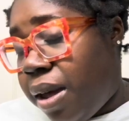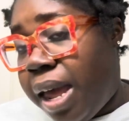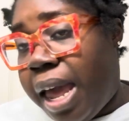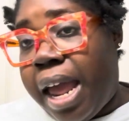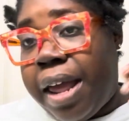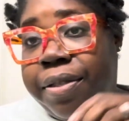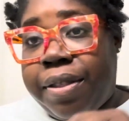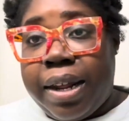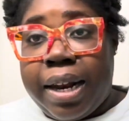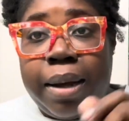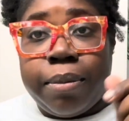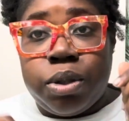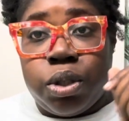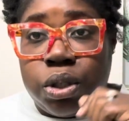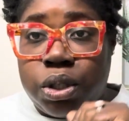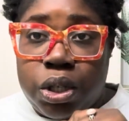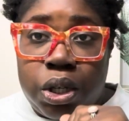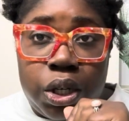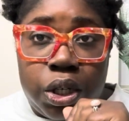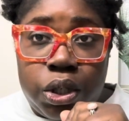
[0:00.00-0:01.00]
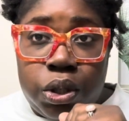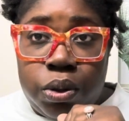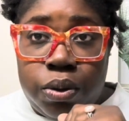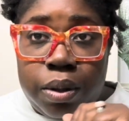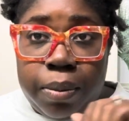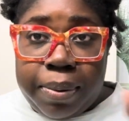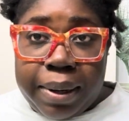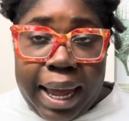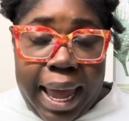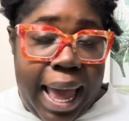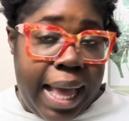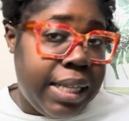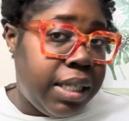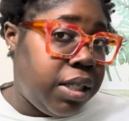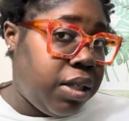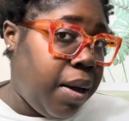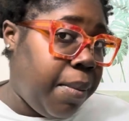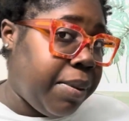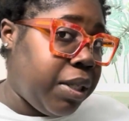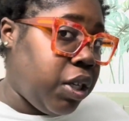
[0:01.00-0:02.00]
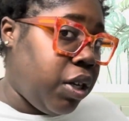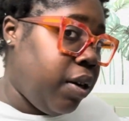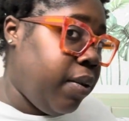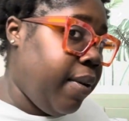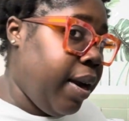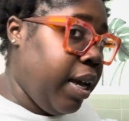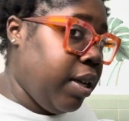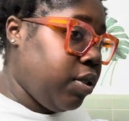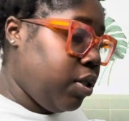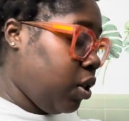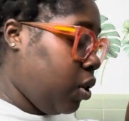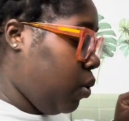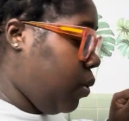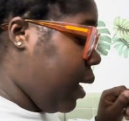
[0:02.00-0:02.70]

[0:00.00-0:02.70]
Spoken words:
and then I'm just going to do the plaits. So I'm going to turn around so you